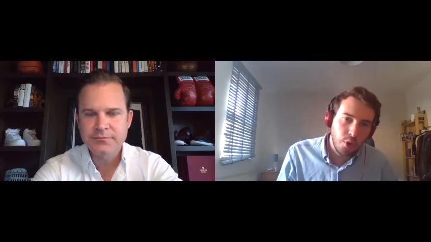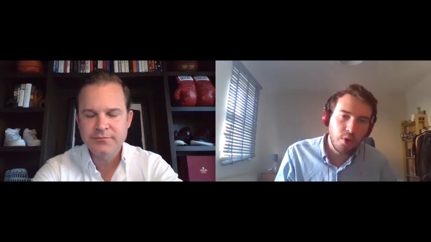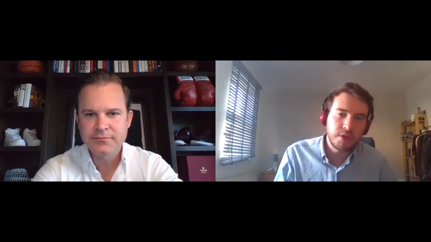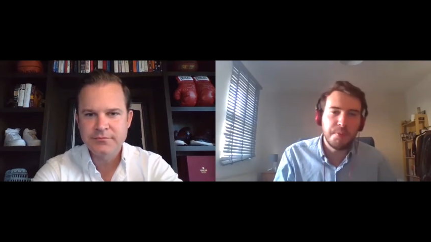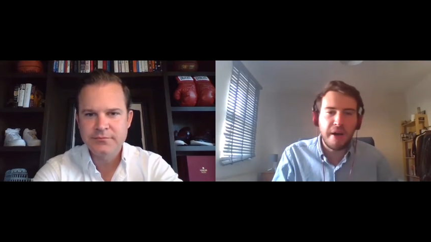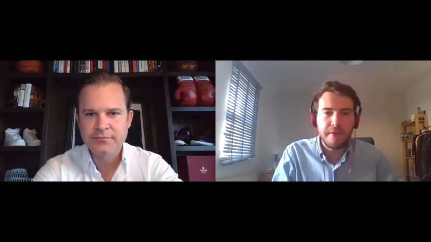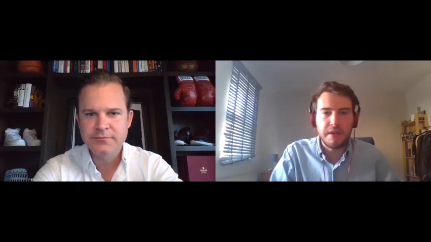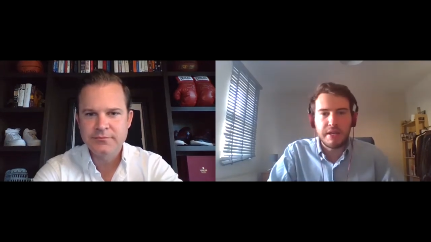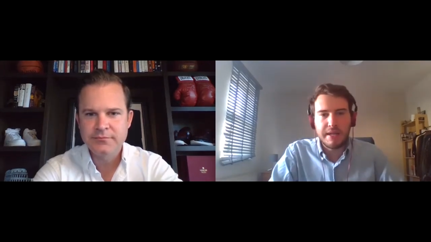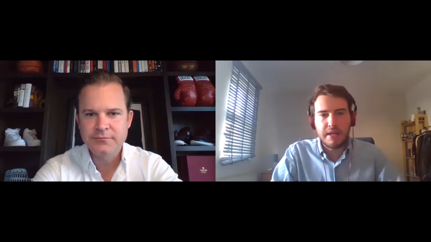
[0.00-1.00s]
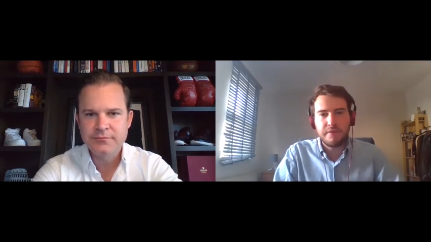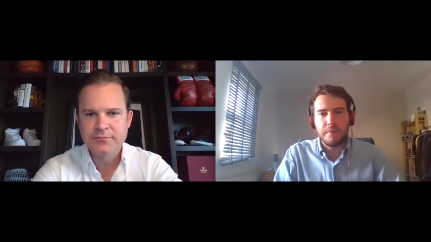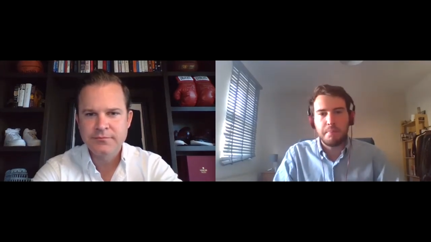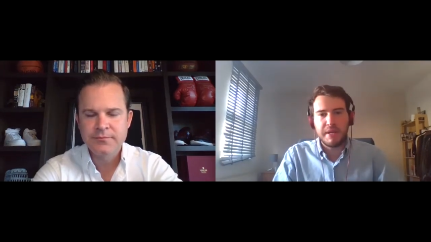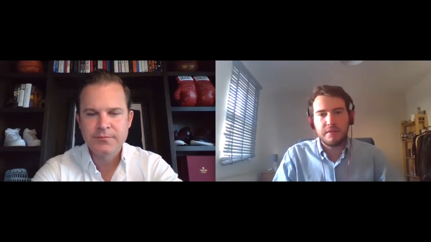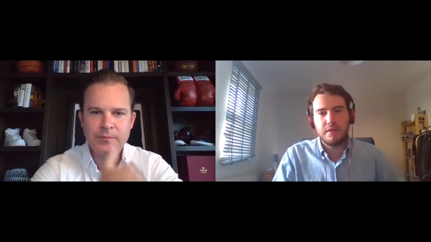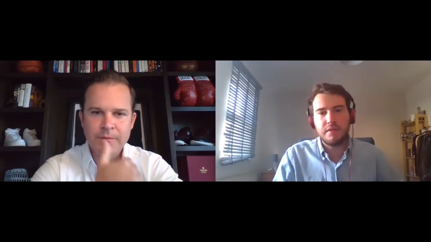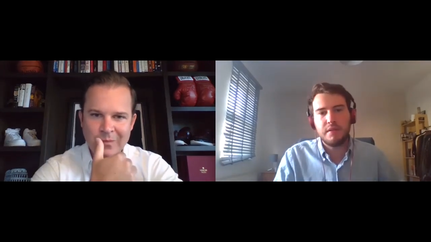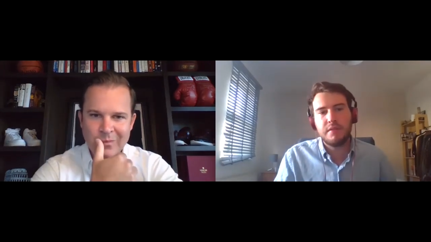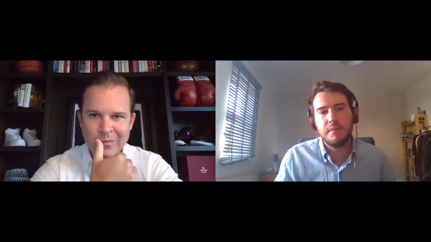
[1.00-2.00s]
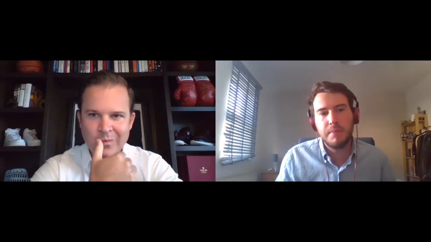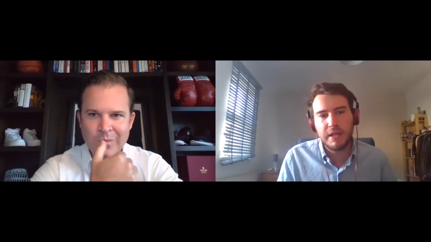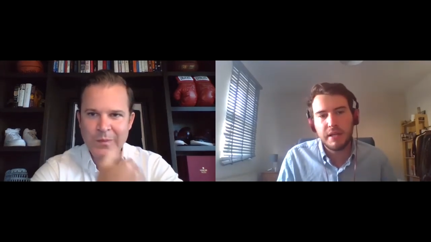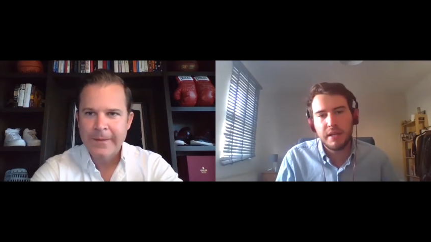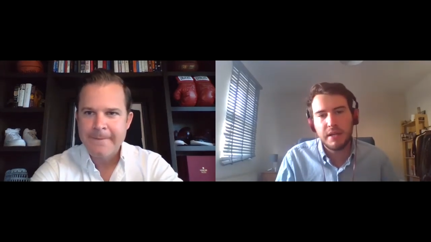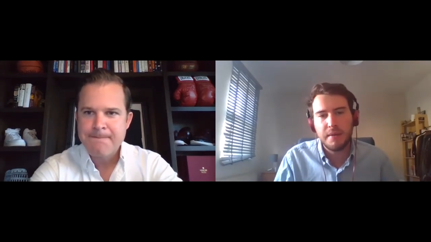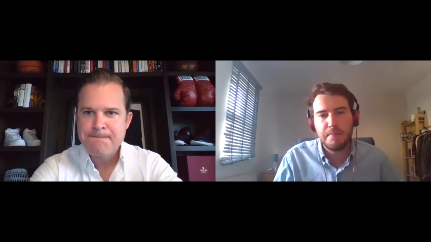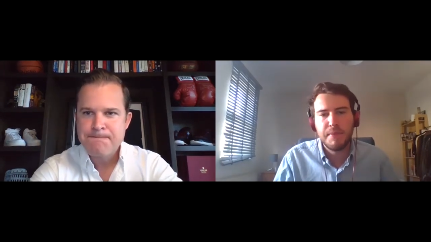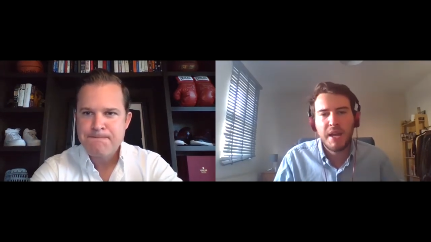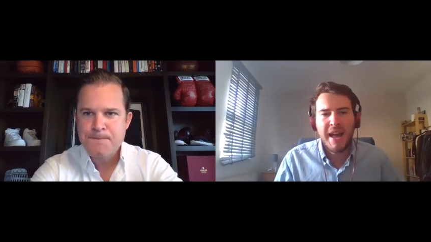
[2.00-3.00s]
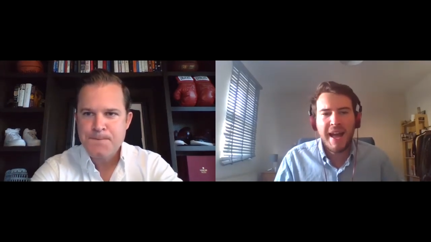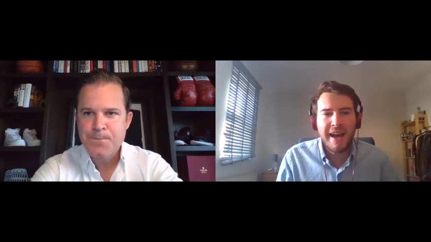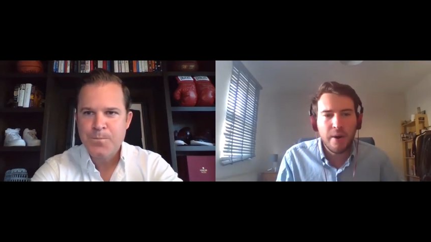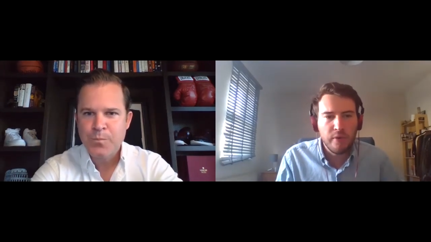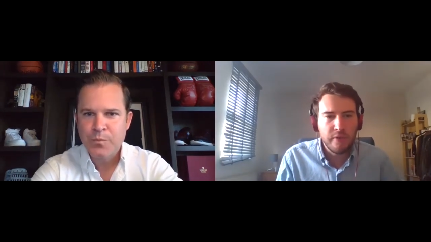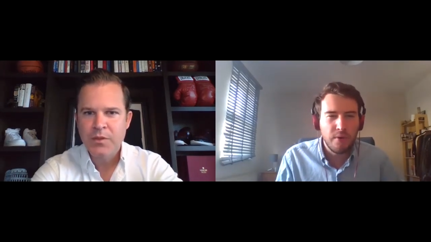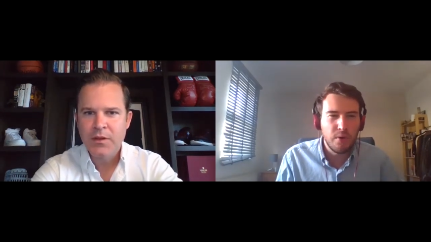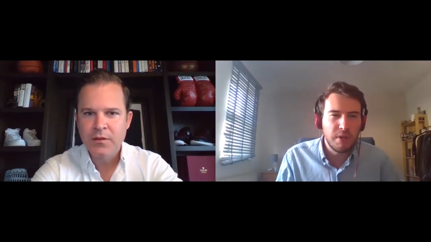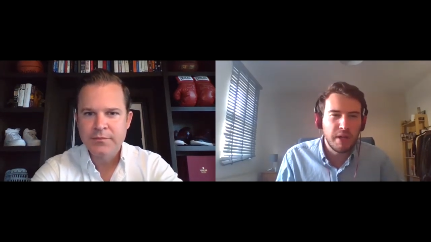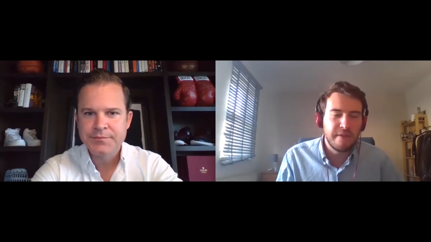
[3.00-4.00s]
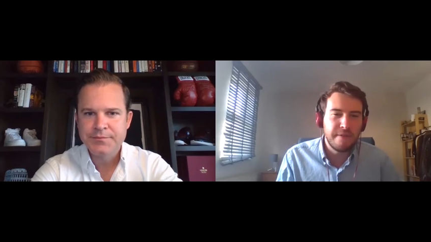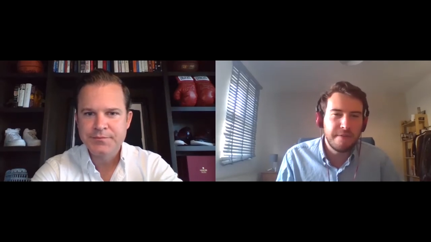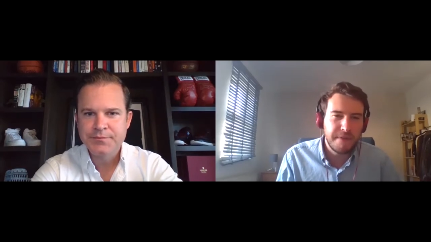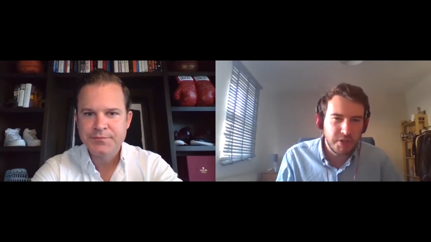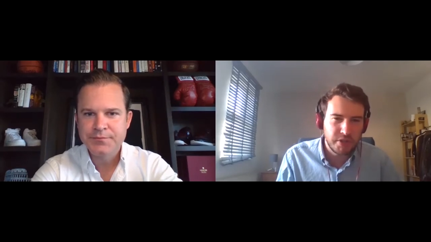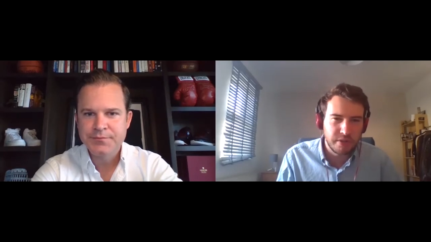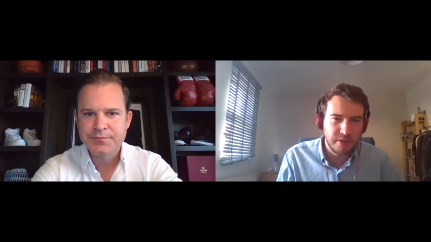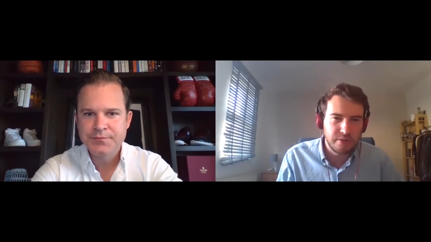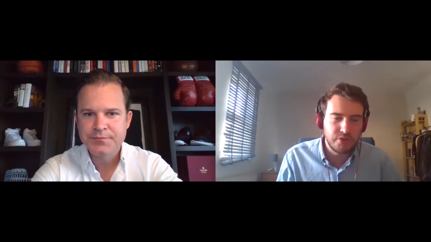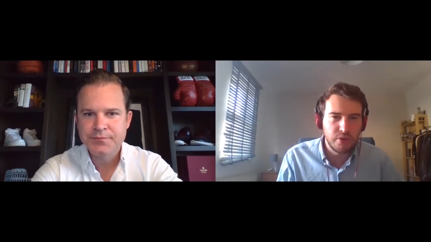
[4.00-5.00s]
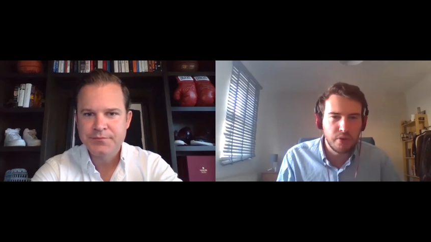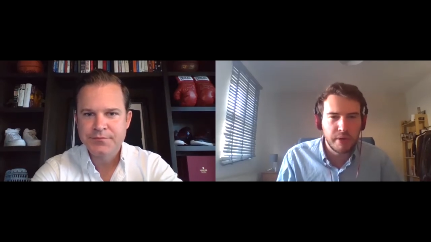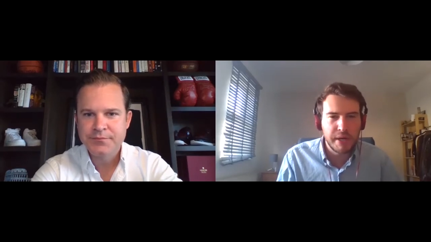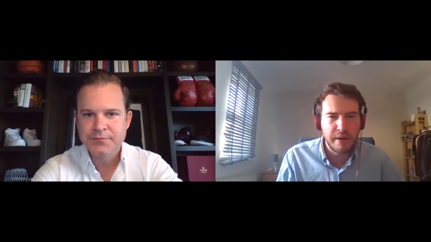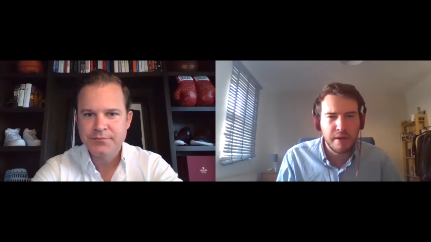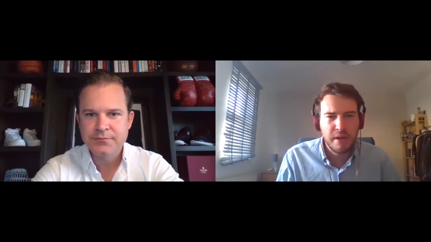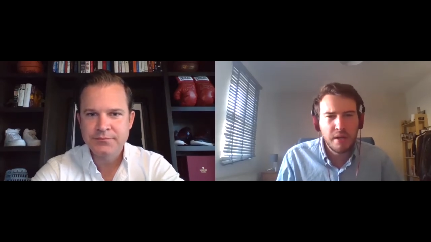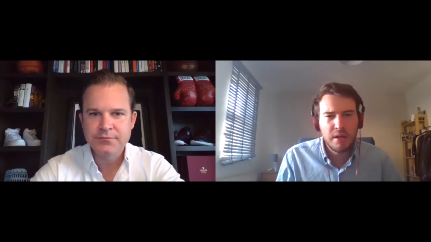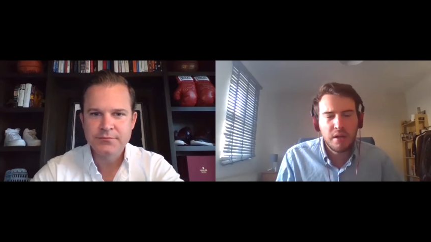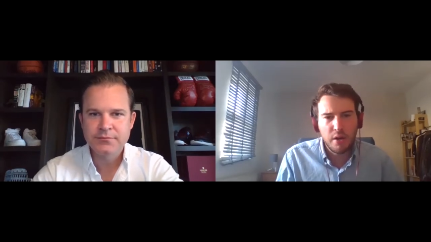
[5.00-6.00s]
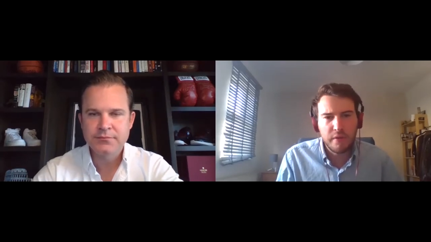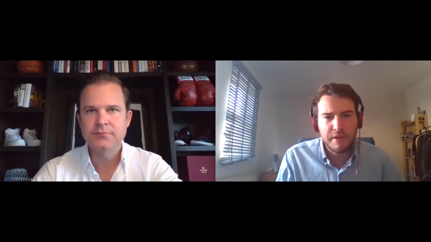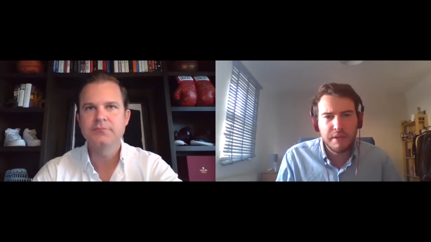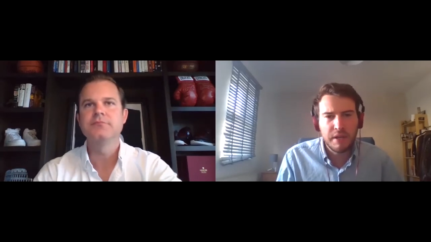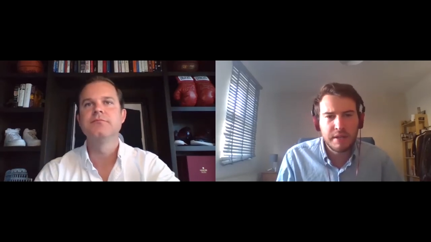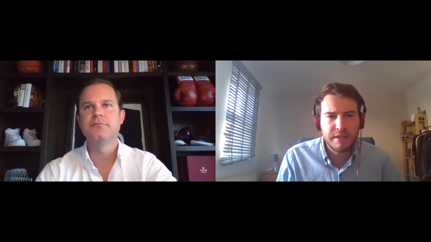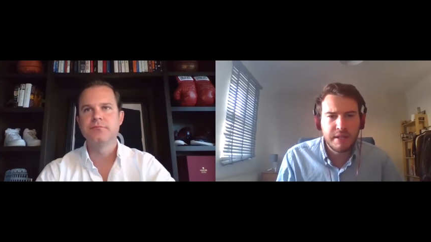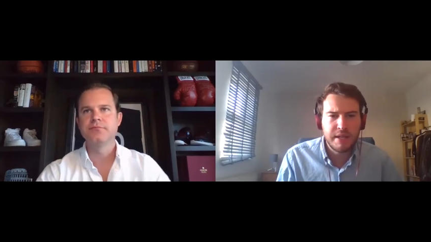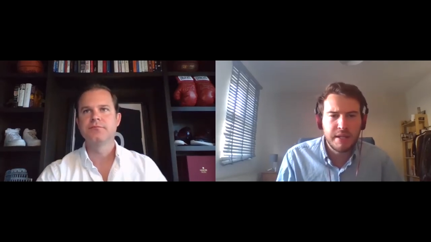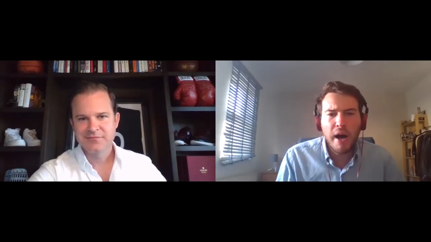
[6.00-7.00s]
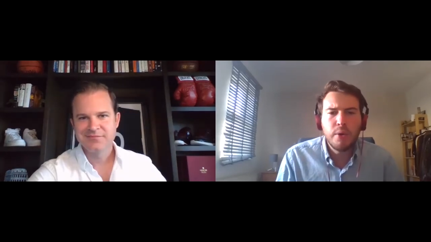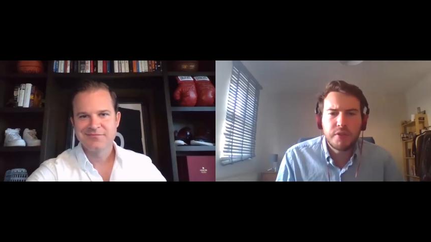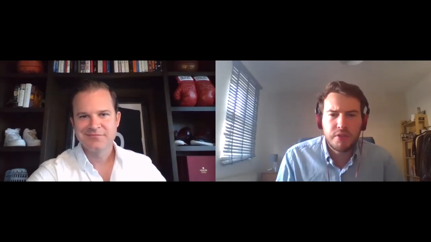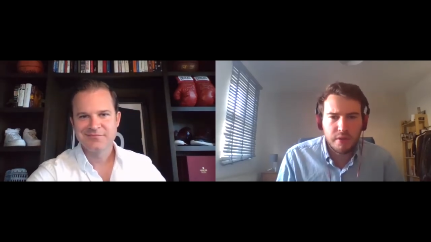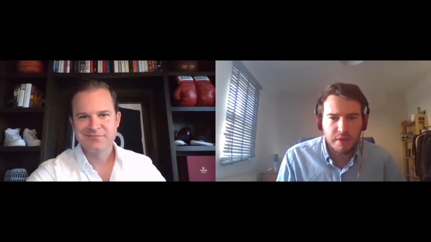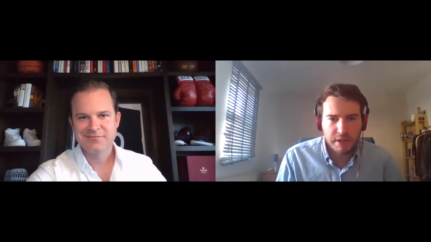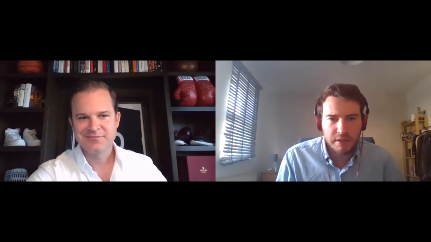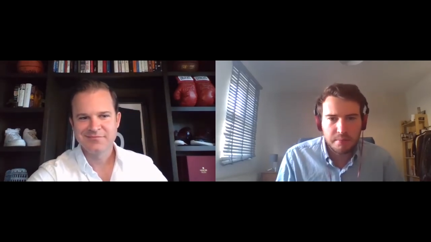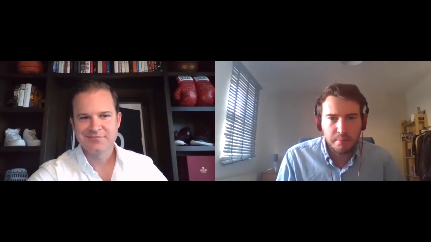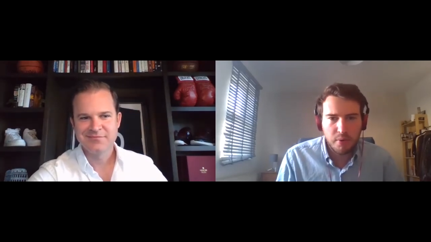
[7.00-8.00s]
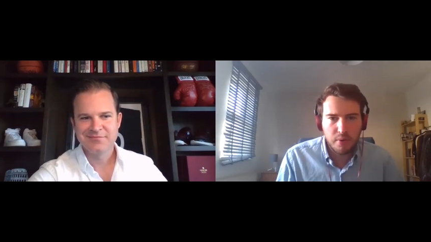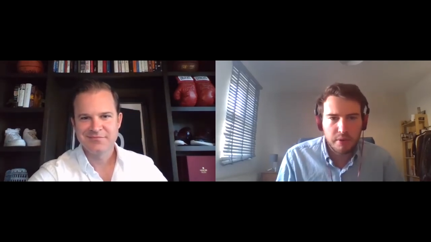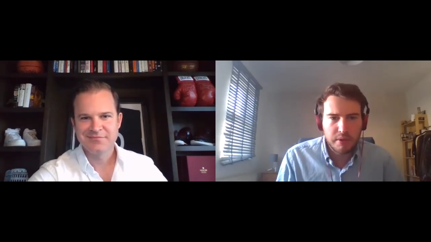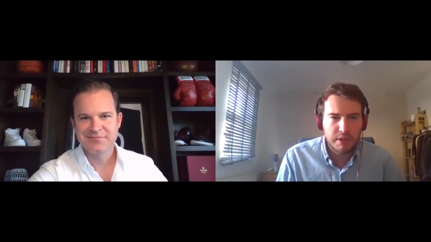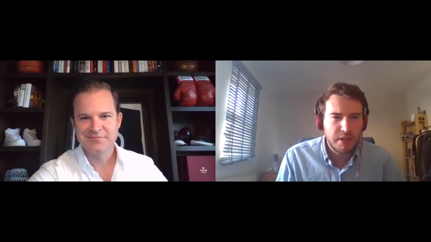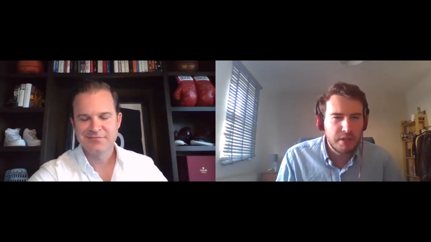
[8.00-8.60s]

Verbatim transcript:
Speaker 1: talked about the need for businesses to be um, helpful and efficient during COVID 19. Mm-hmm. What else do you think is important?